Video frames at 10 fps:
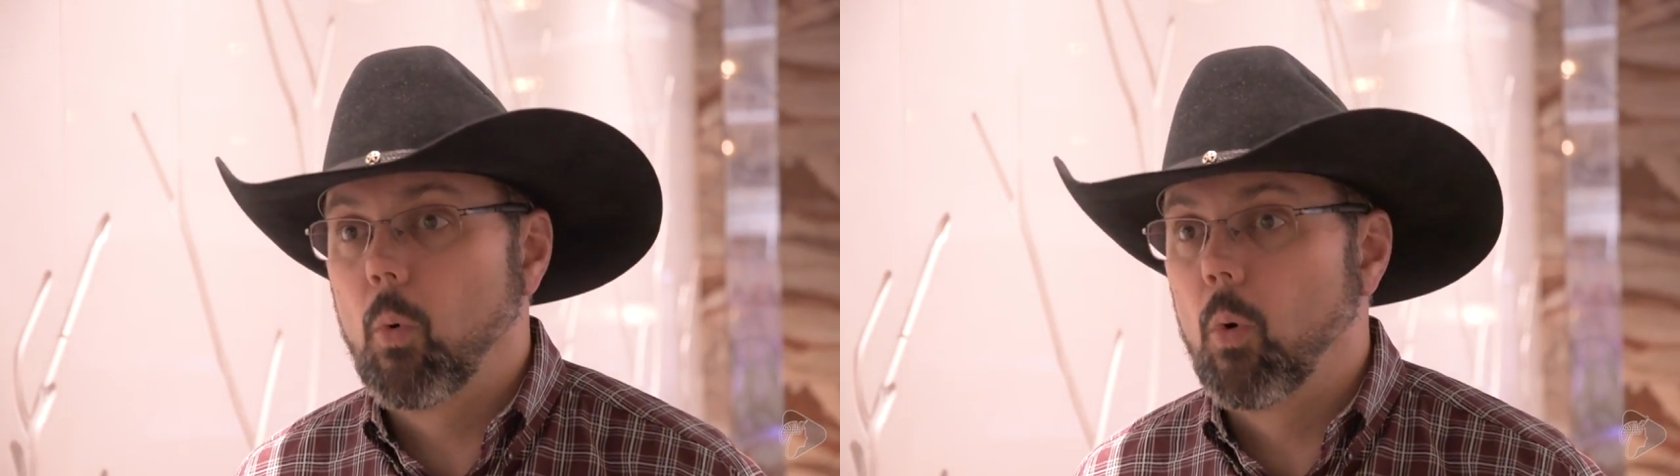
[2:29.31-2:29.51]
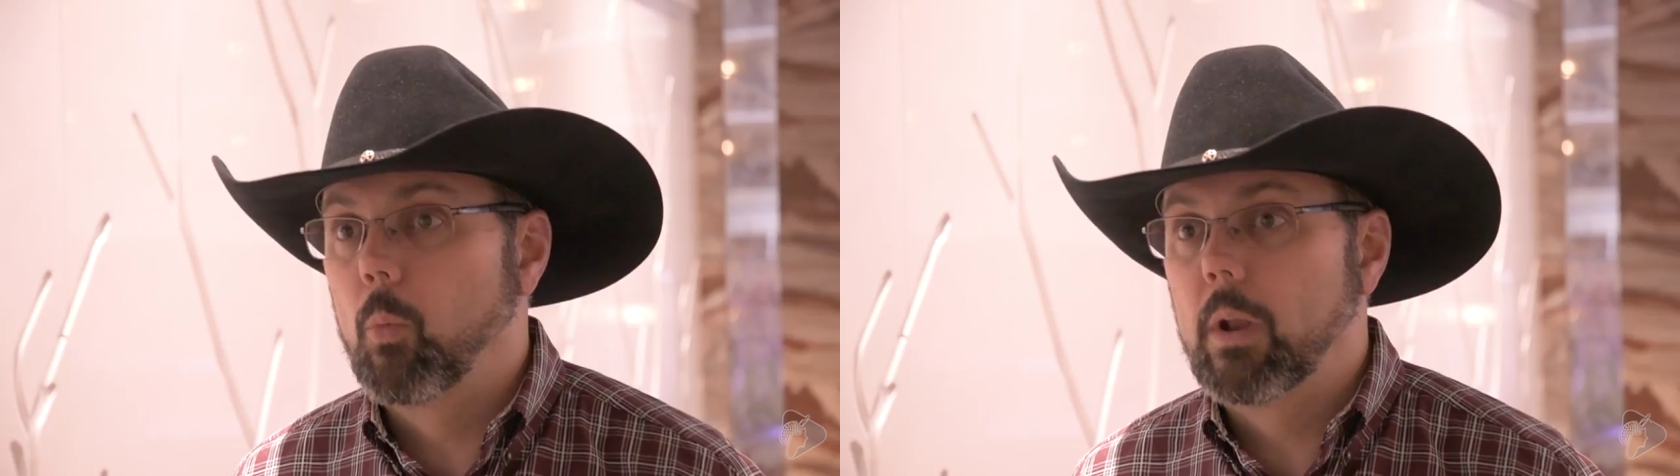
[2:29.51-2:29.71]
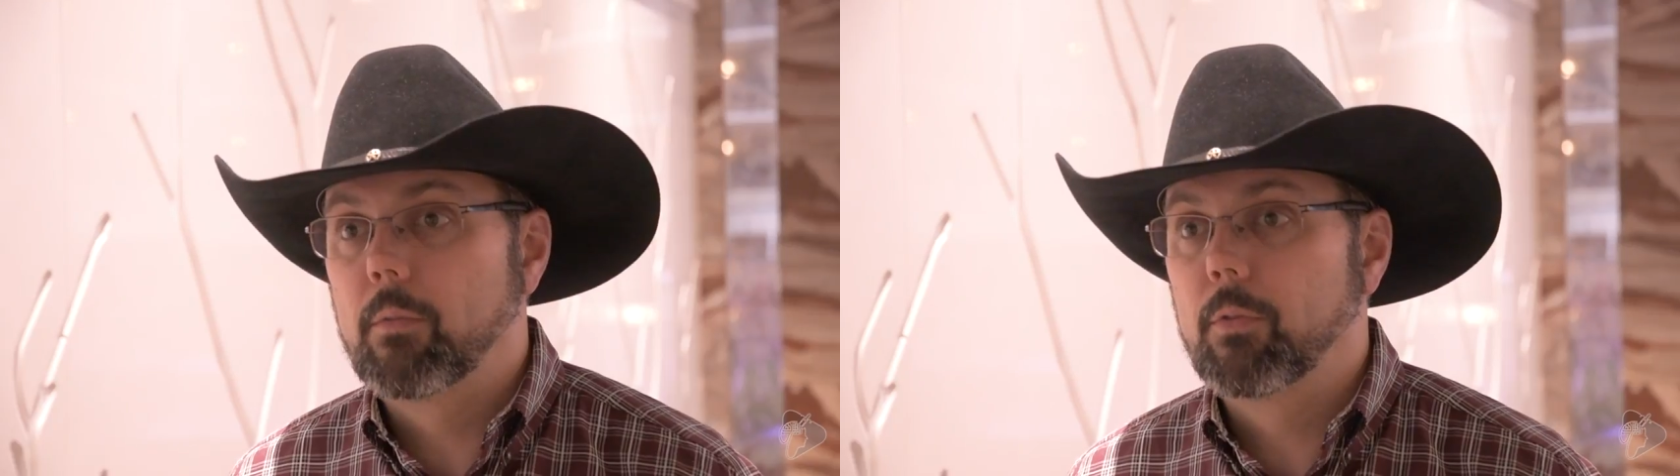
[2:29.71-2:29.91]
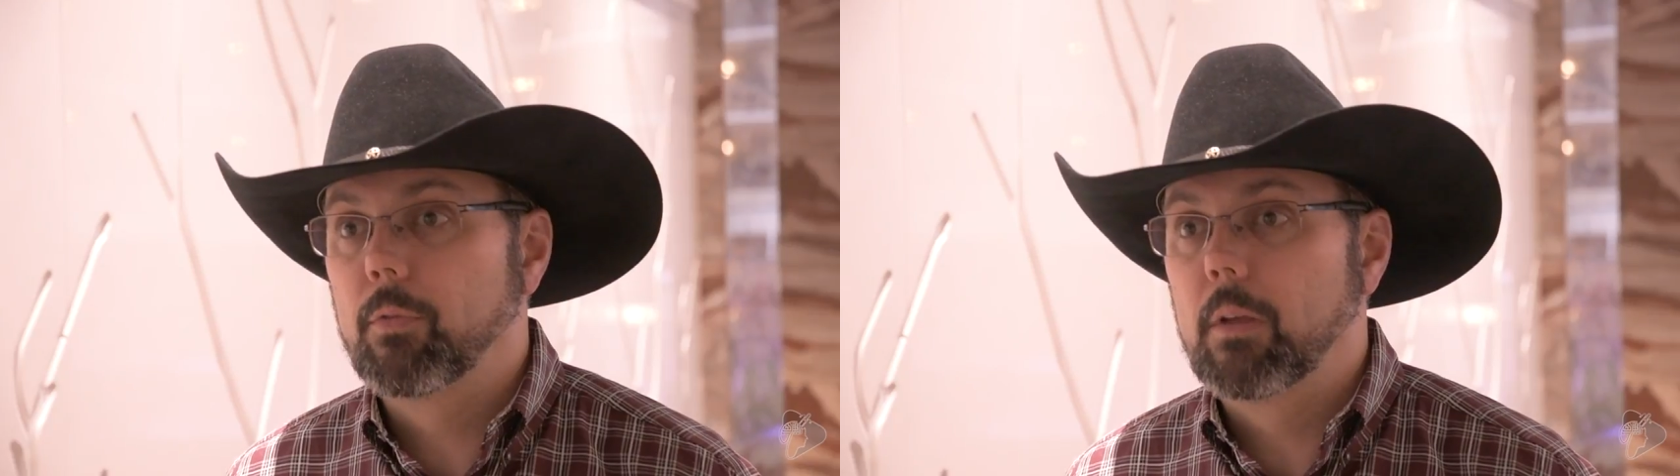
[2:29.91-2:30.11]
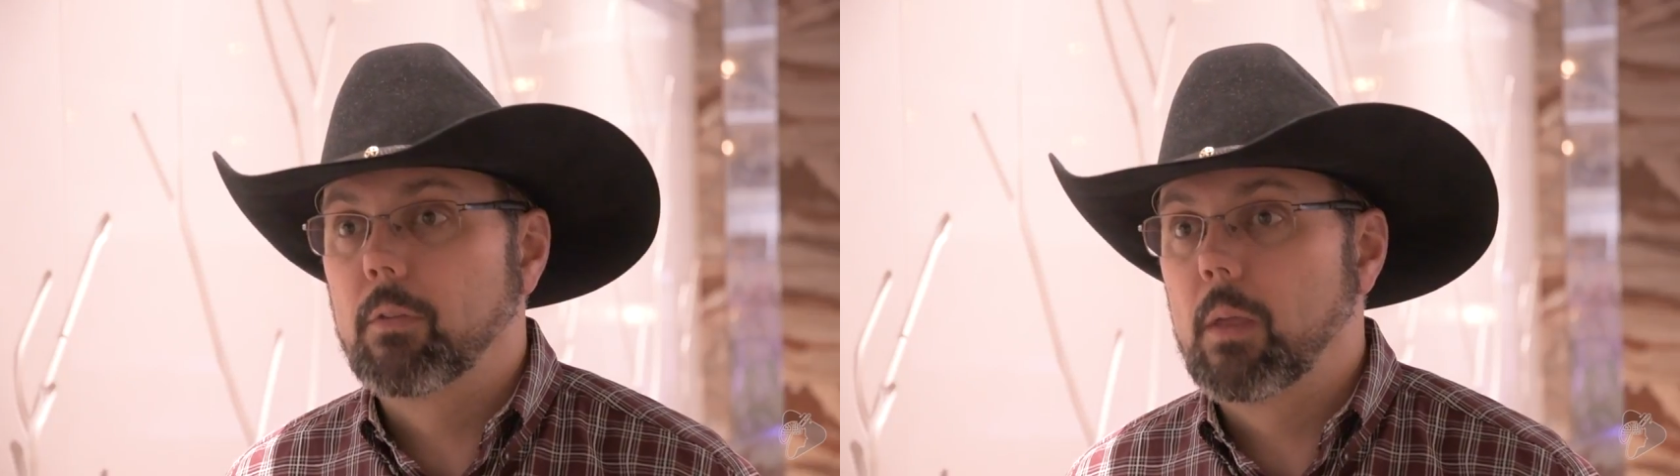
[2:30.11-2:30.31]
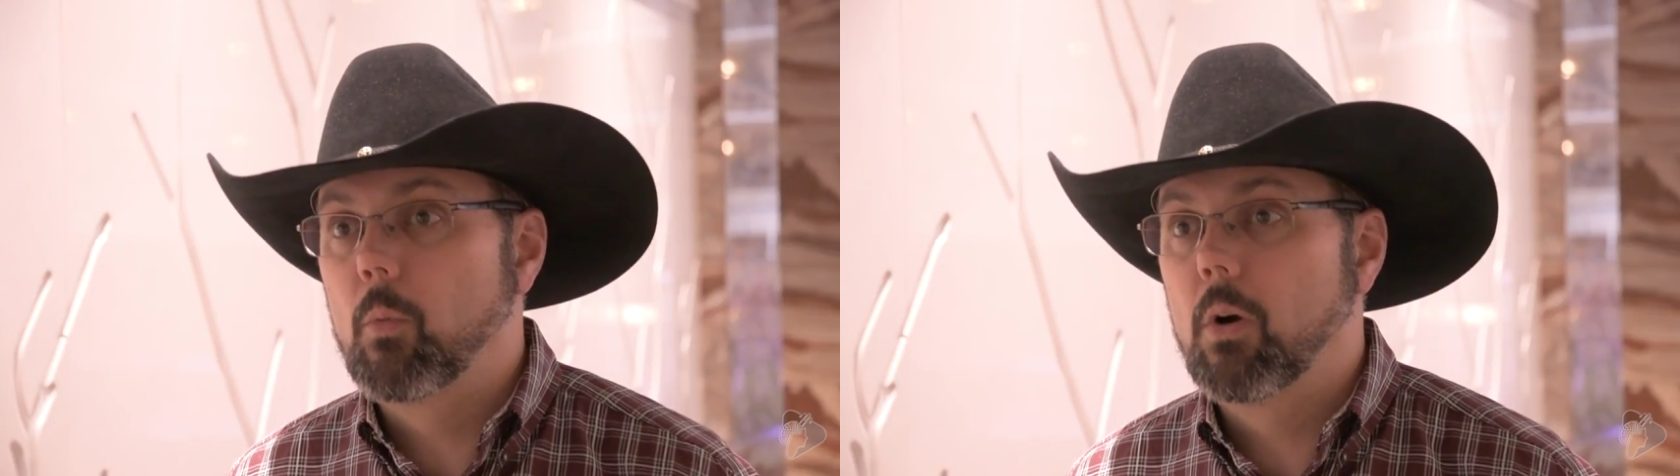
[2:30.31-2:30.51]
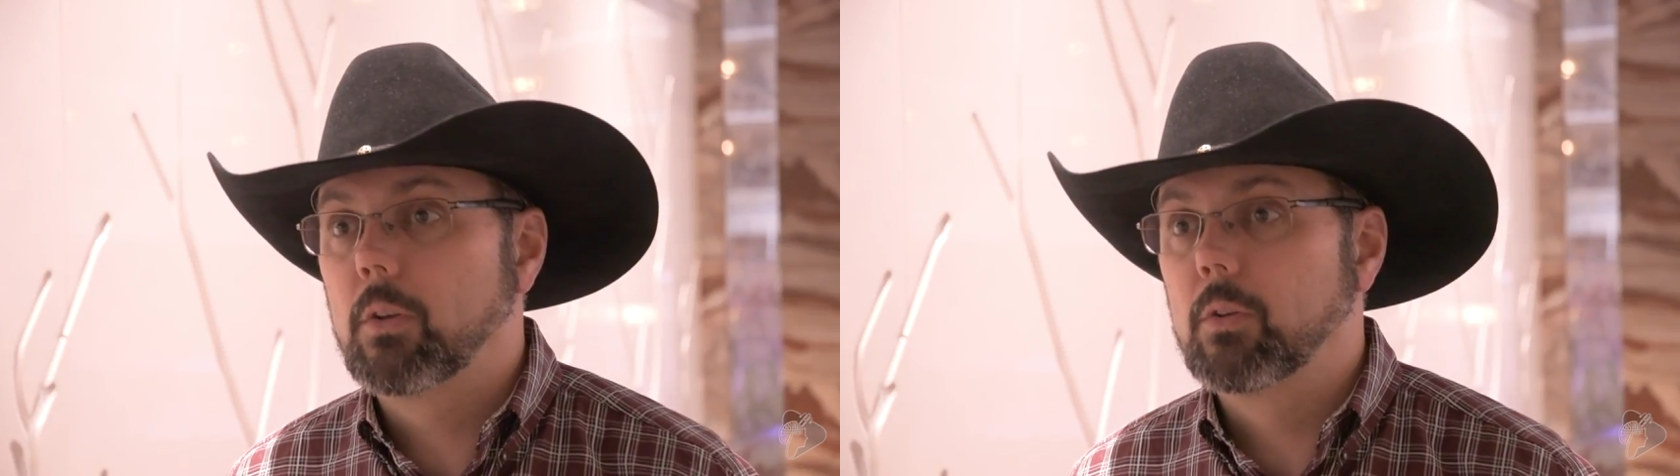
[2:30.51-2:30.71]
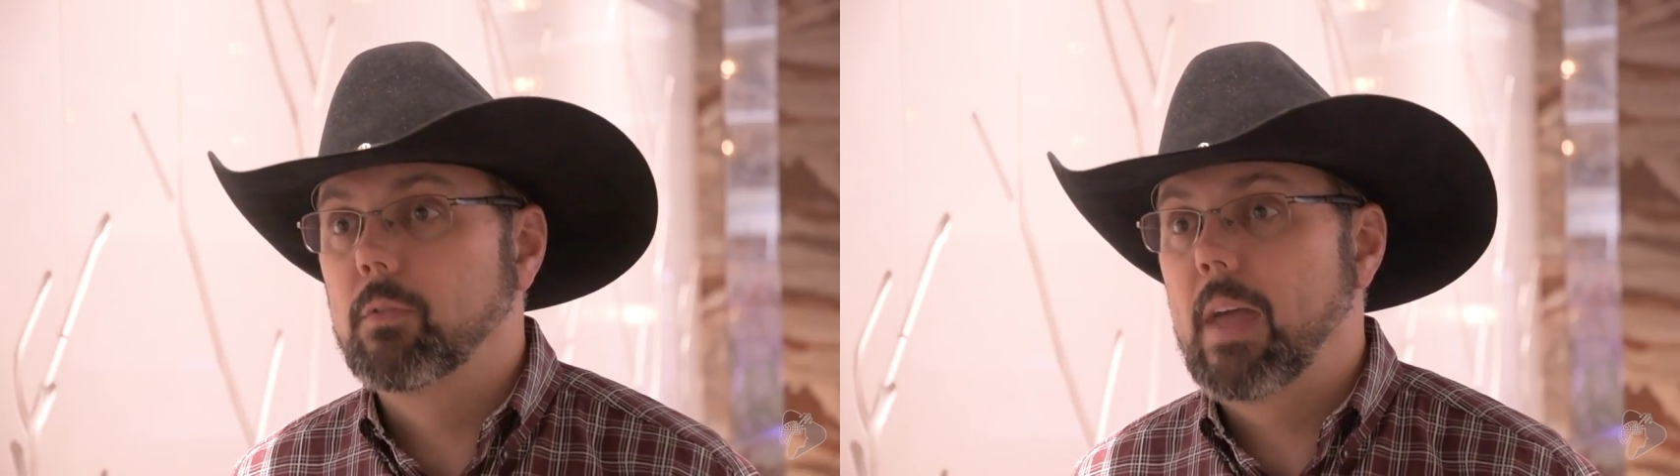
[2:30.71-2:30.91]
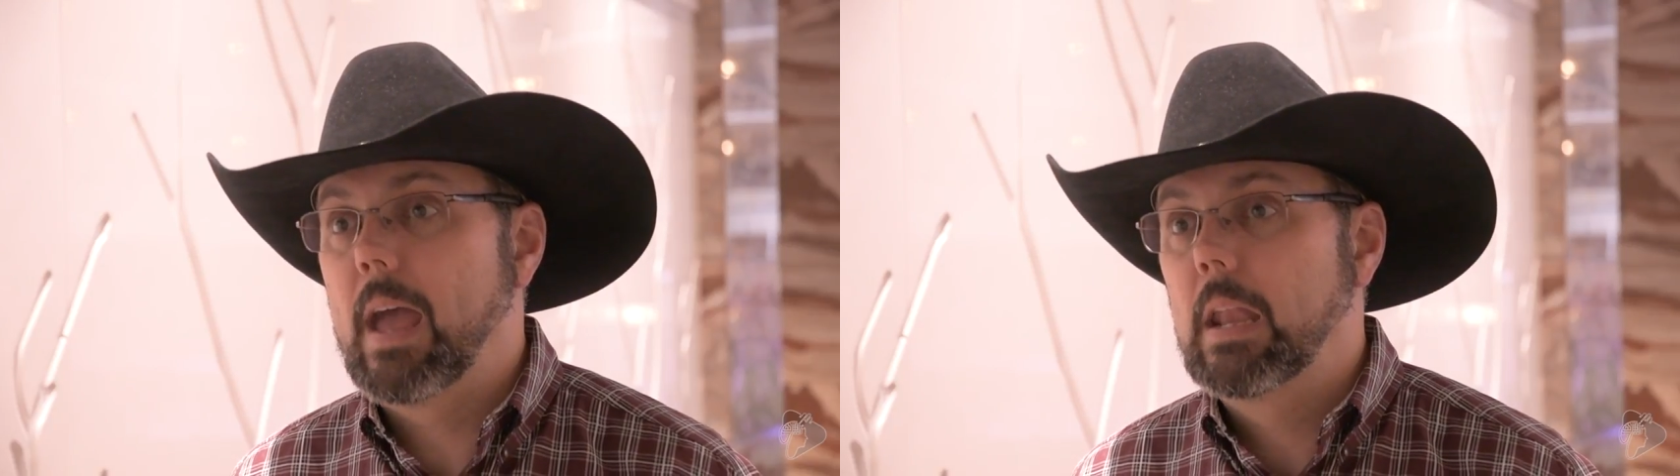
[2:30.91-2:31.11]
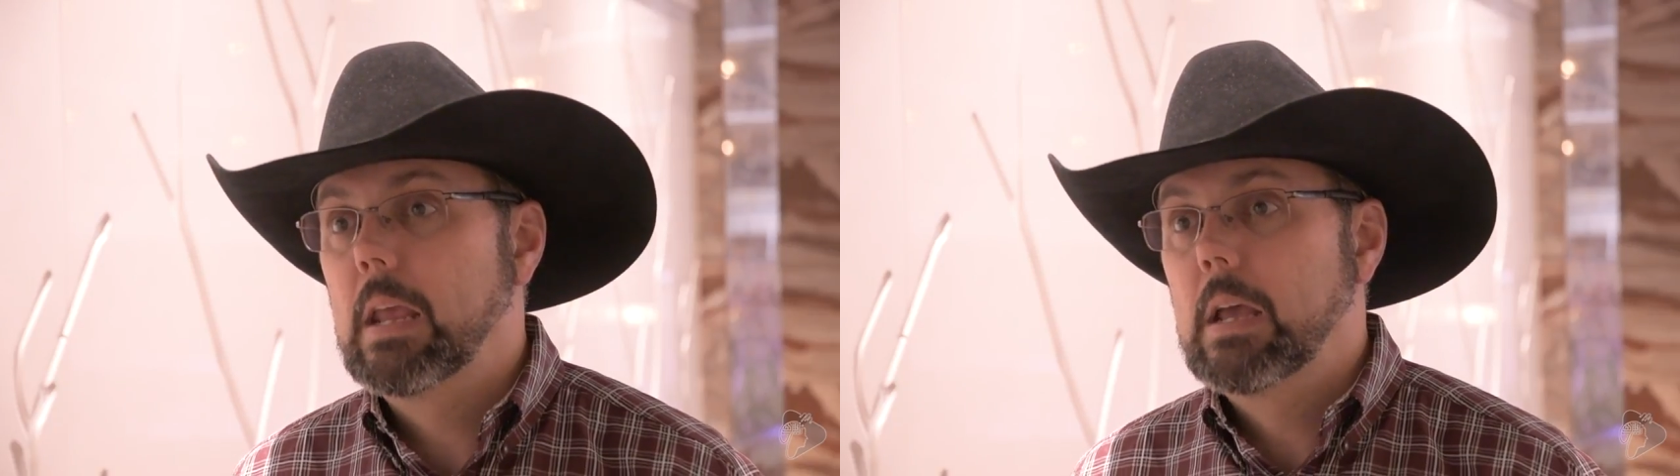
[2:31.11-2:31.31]
or whatever flavor they want to of
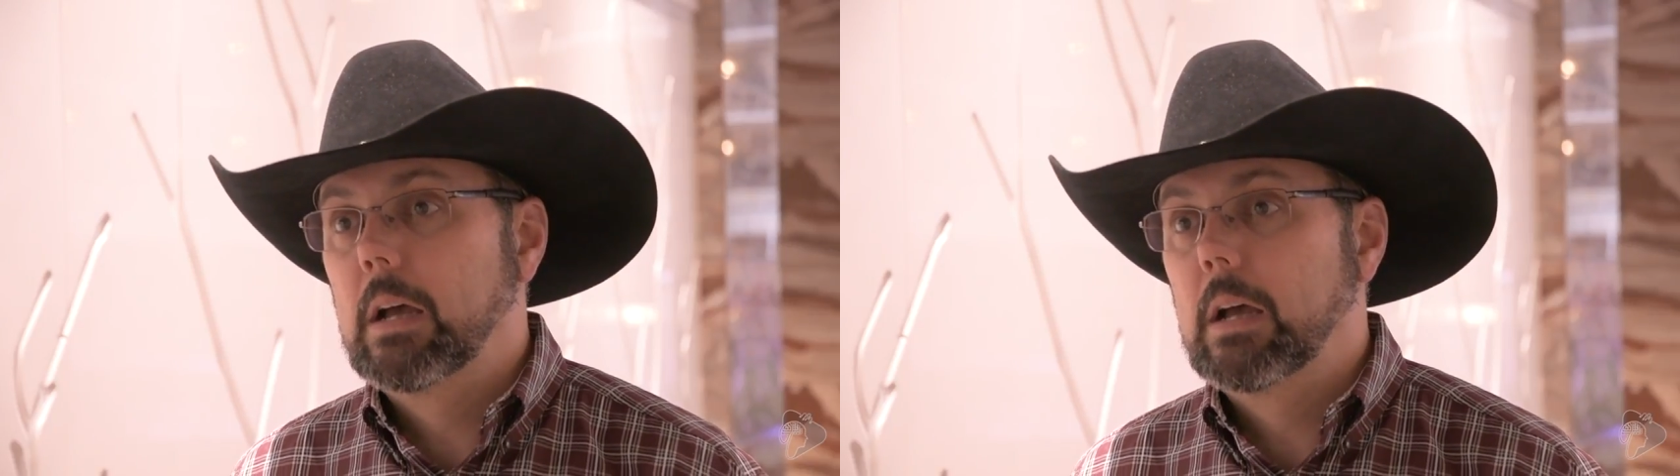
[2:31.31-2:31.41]
that.